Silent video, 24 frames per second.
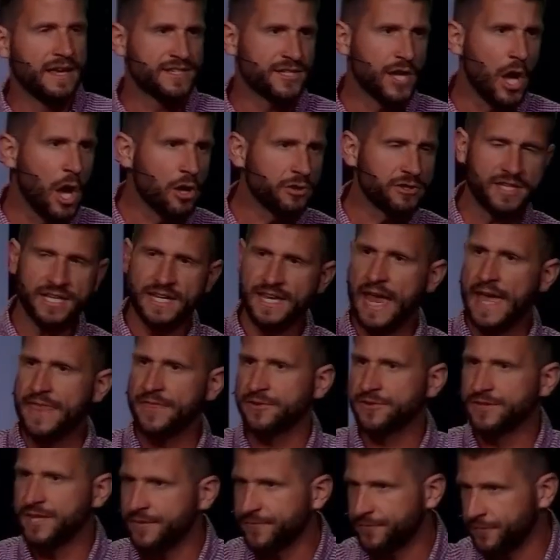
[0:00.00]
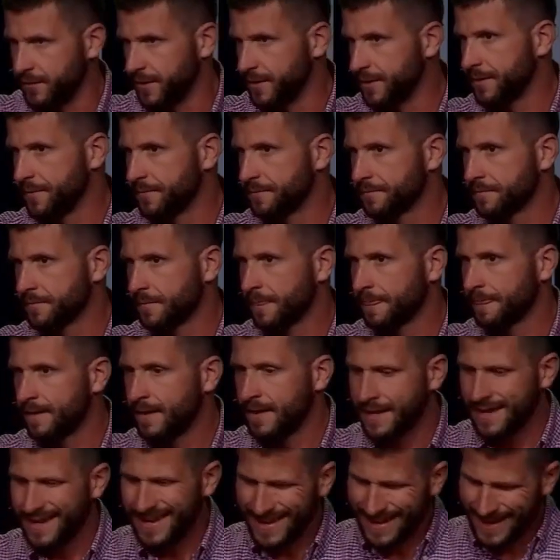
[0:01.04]
is altogether different
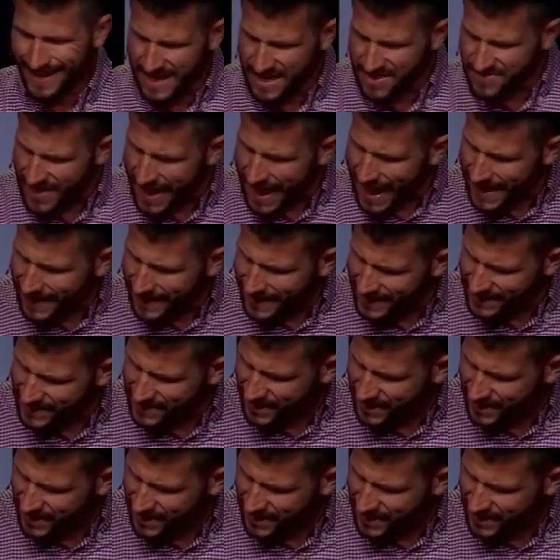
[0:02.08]
in that